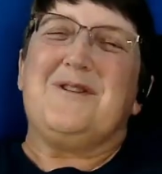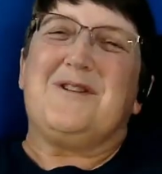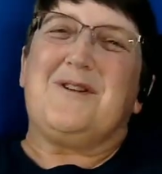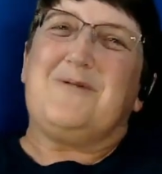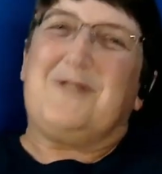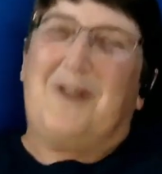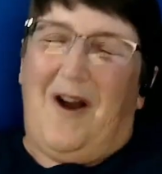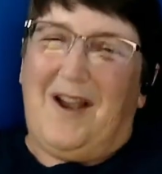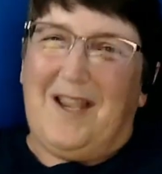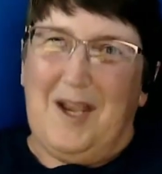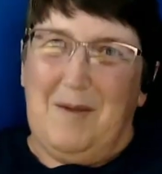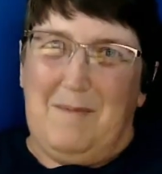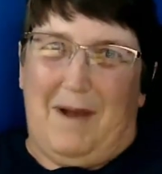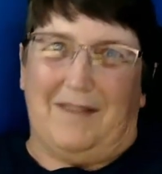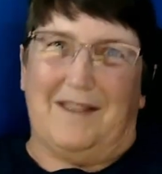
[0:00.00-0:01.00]
So
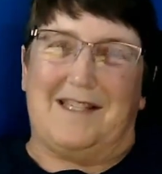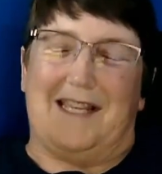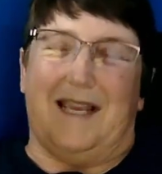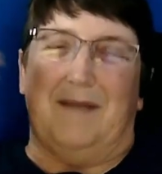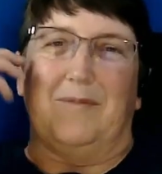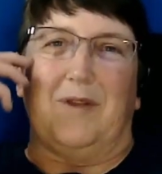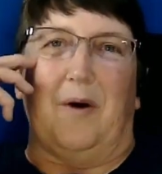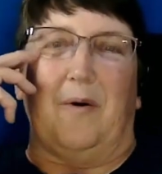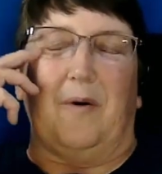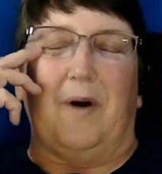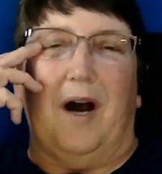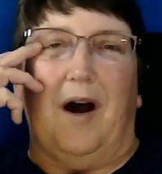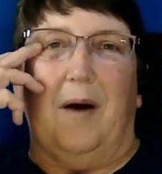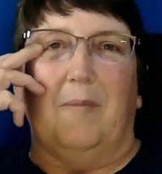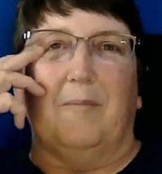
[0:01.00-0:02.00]
talking about the team though,
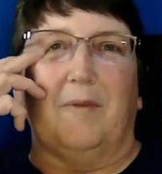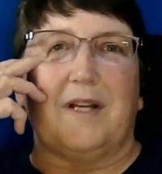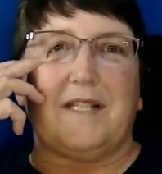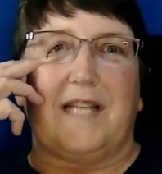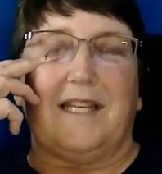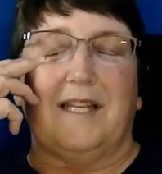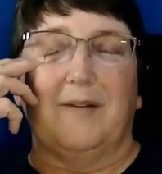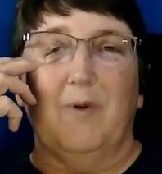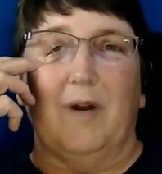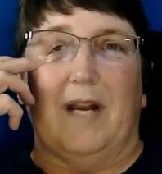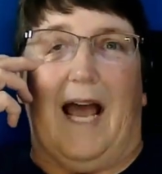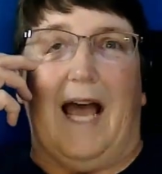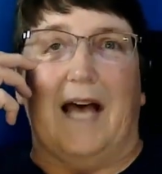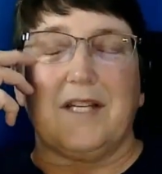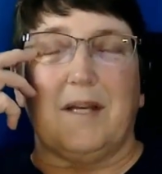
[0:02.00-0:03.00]
because I did want
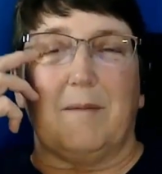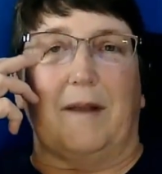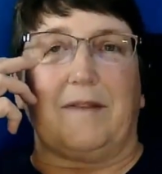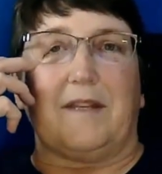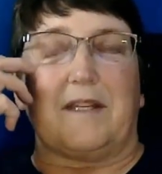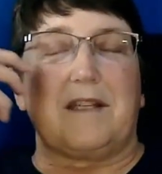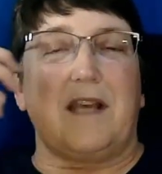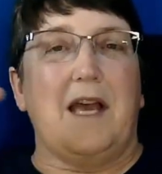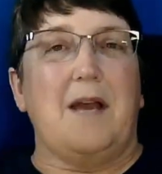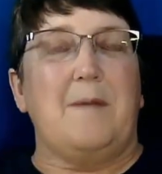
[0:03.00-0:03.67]
to ask about this.